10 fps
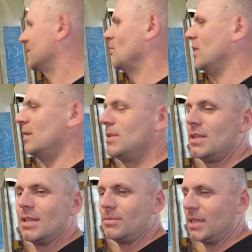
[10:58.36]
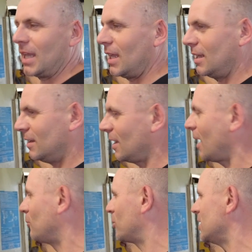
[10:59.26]
Right, let me get in.
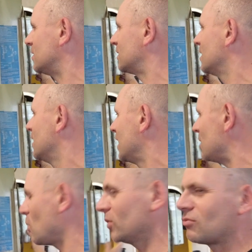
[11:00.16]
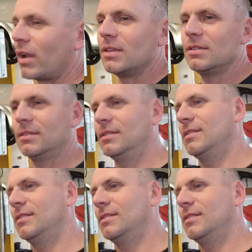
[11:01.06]
I'm pretty. It was running.